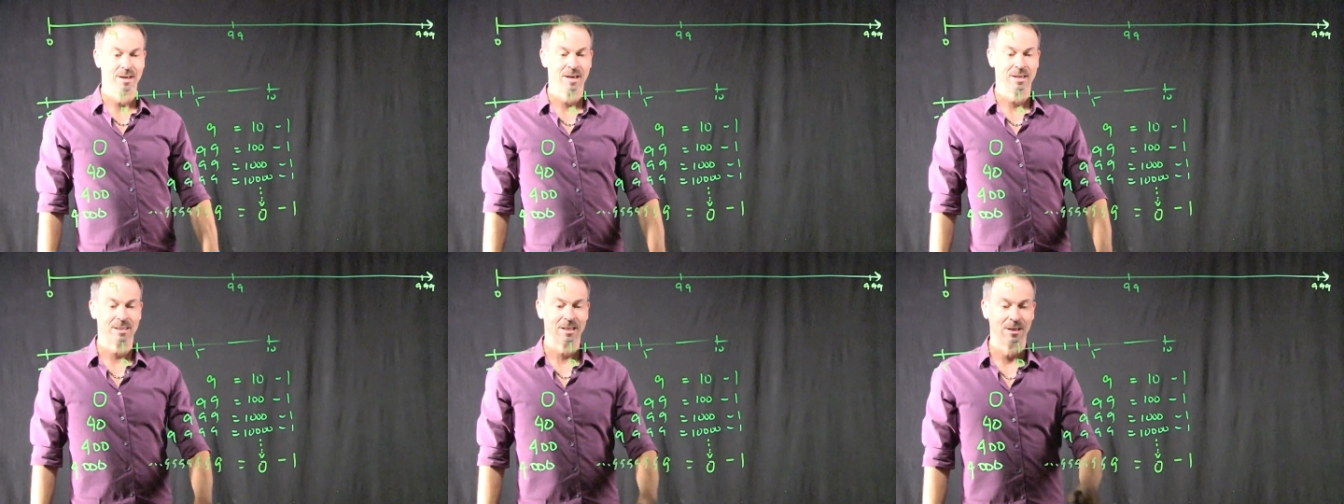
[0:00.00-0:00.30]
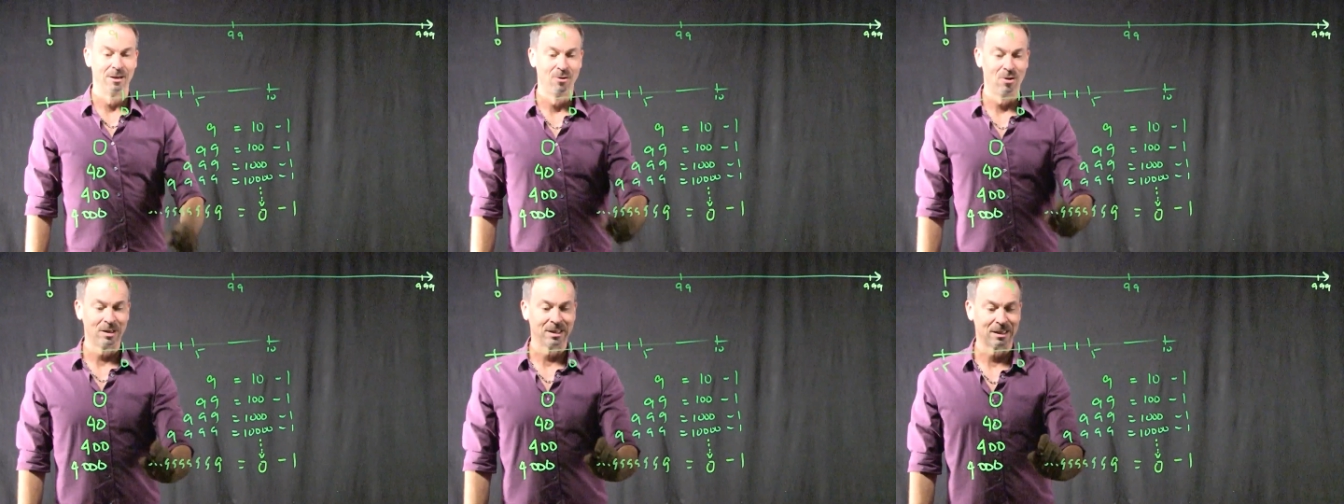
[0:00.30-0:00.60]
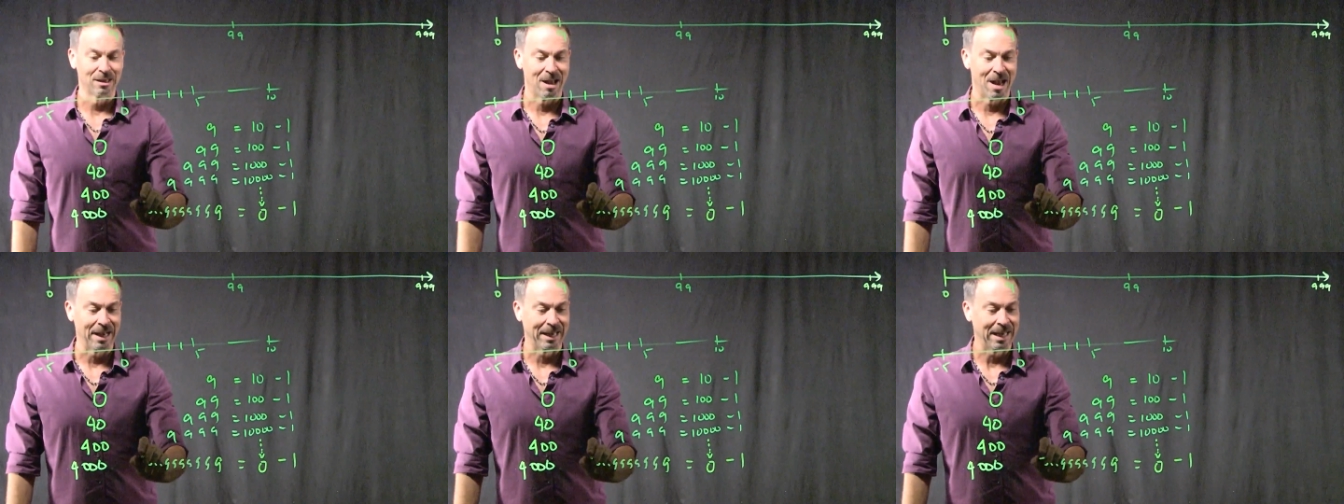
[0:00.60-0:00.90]
So it
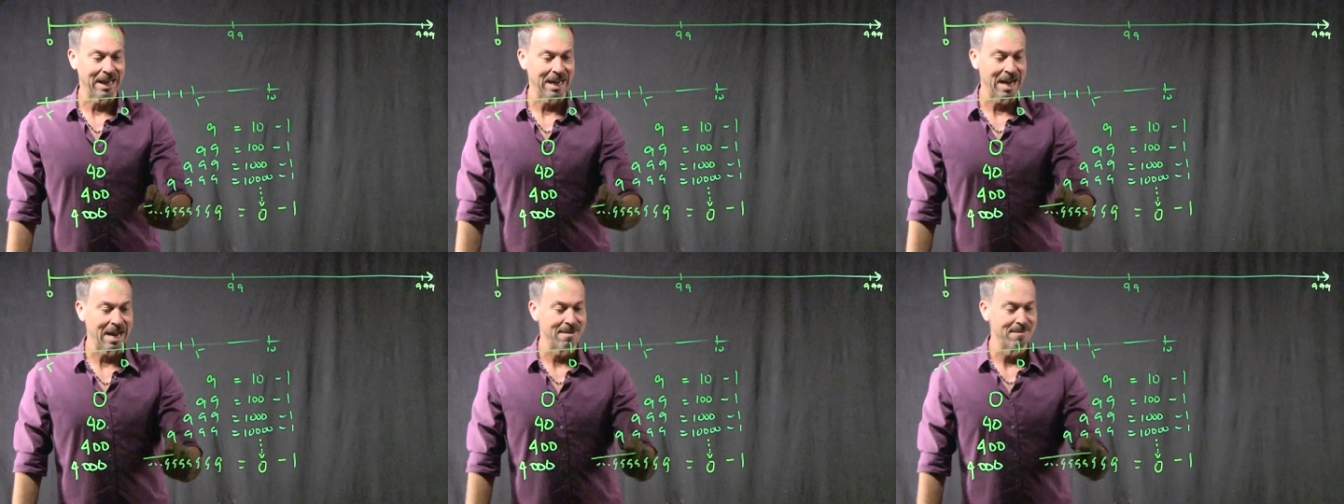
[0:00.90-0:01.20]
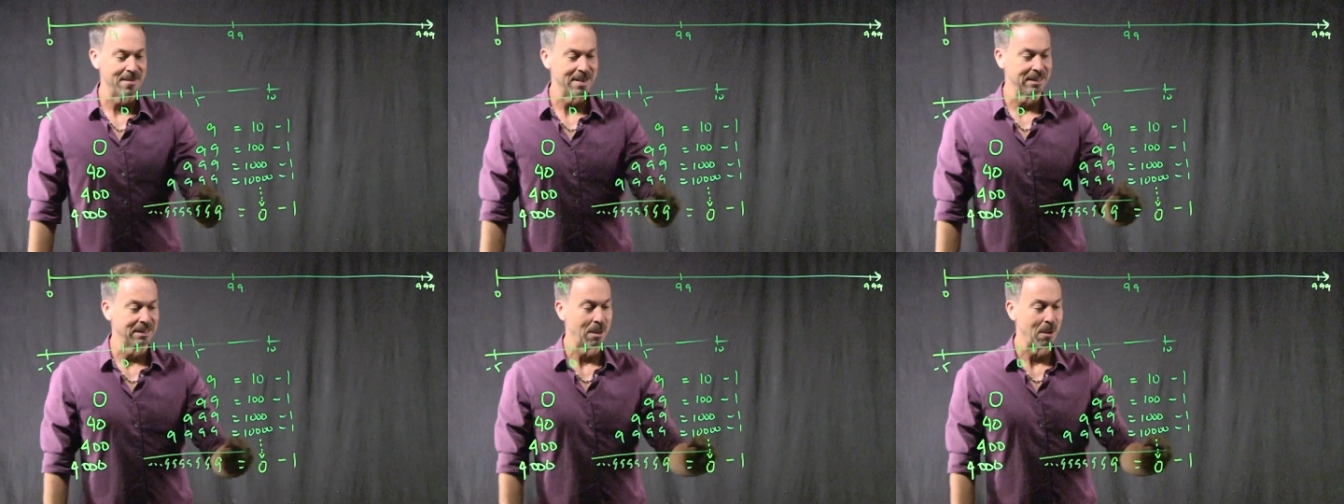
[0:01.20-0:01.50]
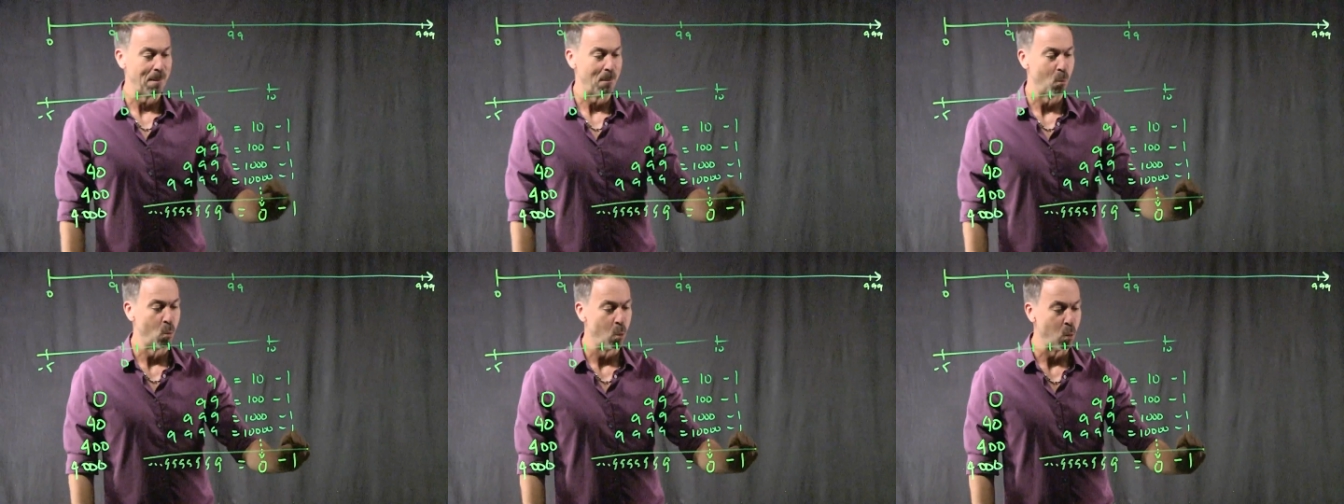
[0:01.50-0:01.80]
looks like in this
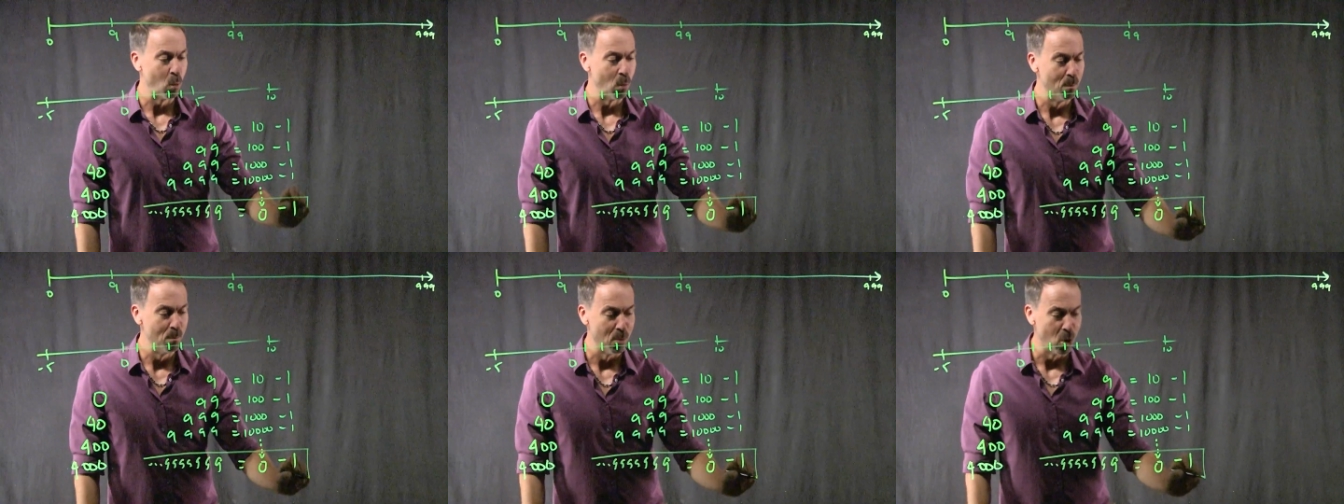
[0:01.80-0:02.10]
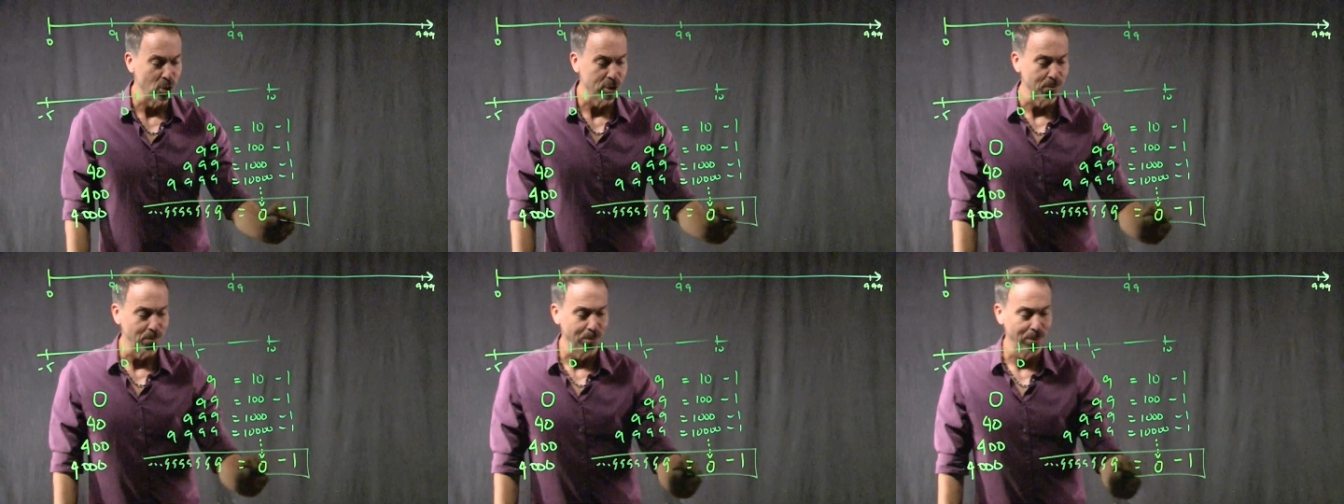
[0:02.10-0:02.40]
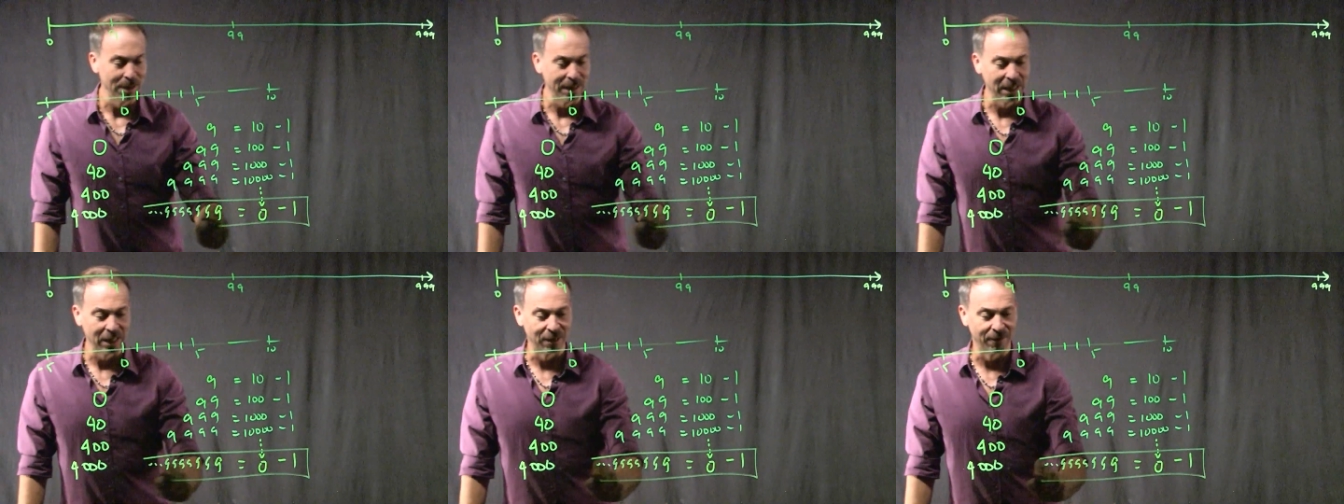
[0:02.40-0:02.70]

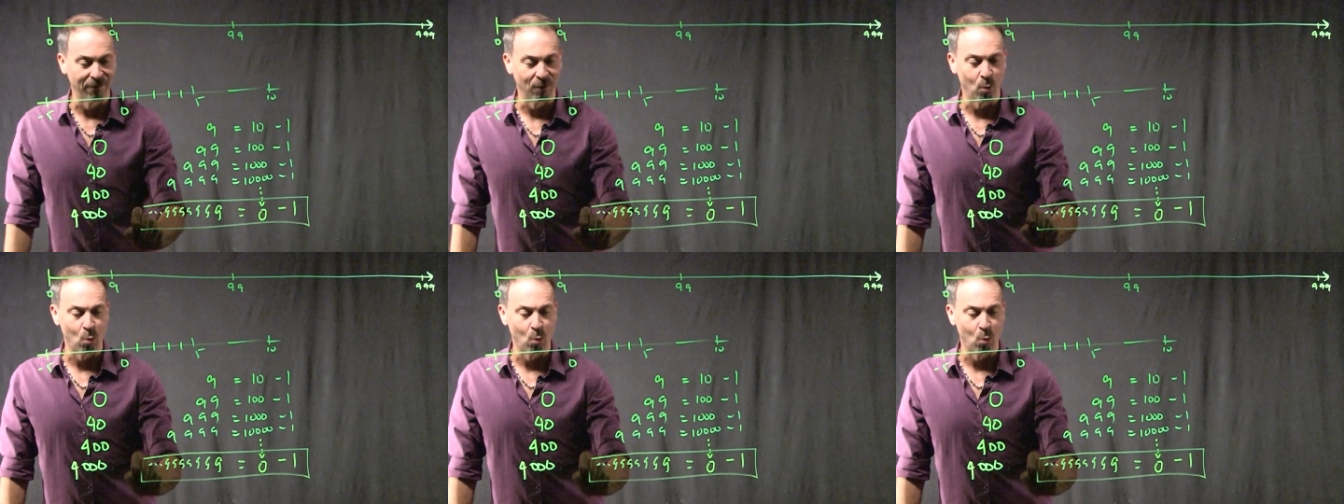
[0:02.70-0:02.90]
multiplicative